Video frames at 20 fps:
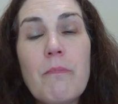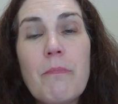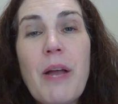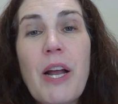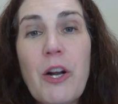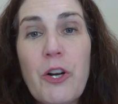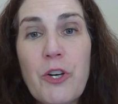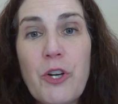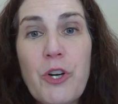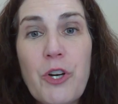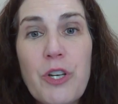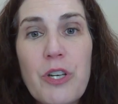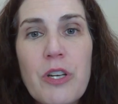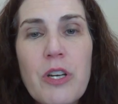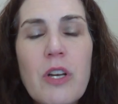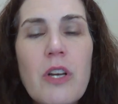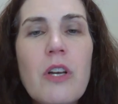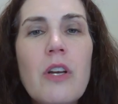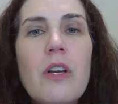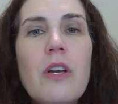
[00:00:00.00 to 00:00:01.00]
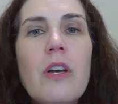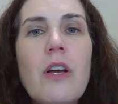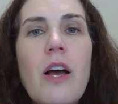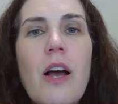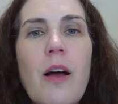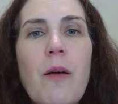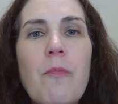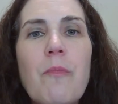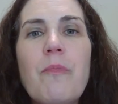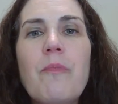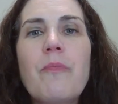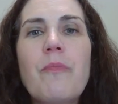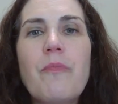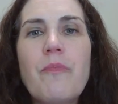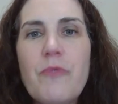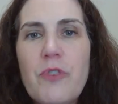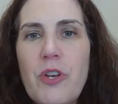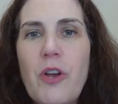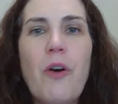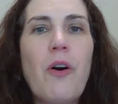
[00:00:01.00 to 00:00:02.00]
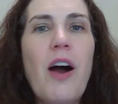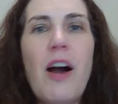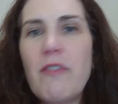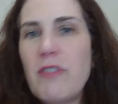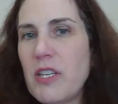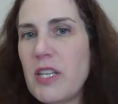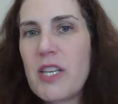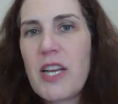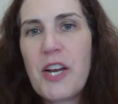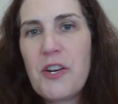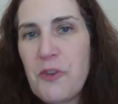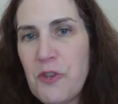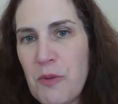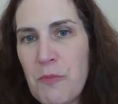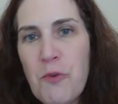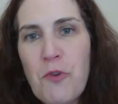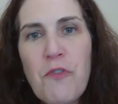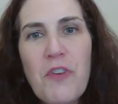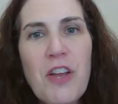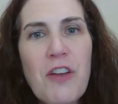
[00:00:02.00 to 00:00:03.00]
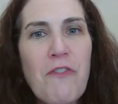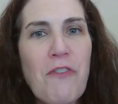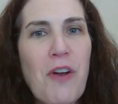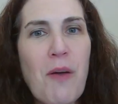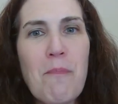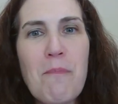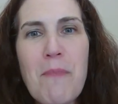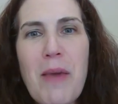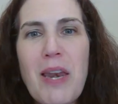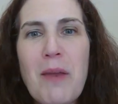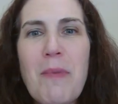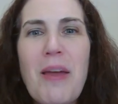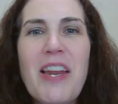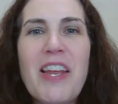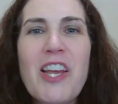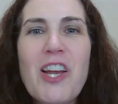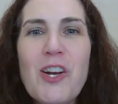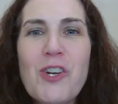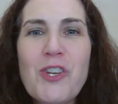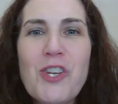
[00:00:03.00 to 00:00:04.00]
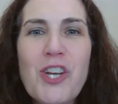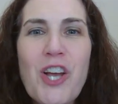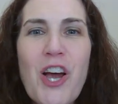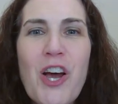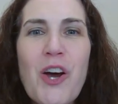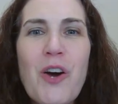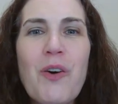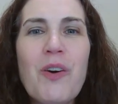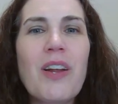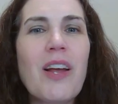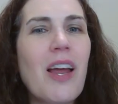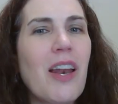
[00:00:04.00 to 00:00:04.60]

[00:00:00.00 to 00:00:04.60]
Parenthood. So obviously I knew the movie from many, many years ago,